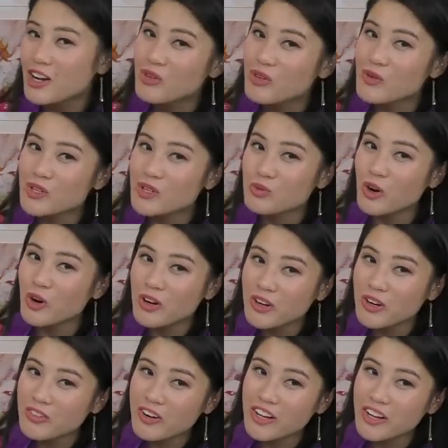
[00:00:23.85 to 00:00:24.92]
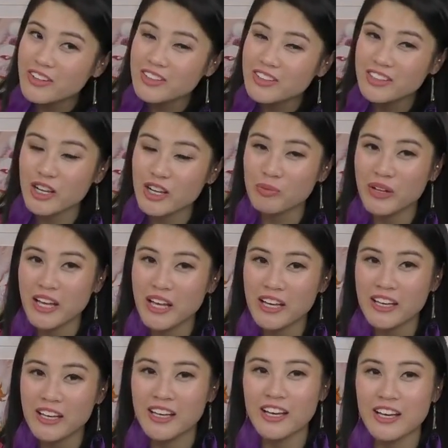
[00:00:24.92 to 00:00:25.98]
we were just wandering around, like
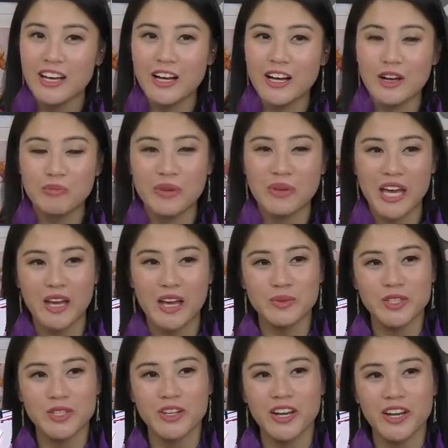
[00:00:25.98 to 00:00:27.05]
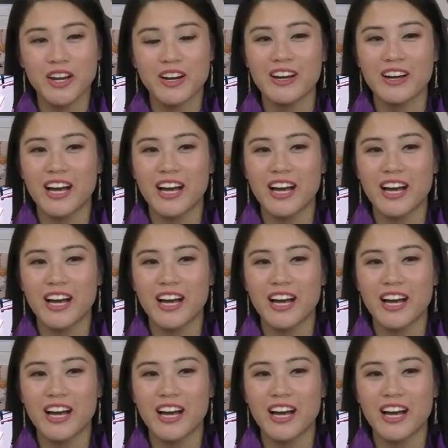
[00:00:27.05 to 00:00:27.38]
playing um, games earlier.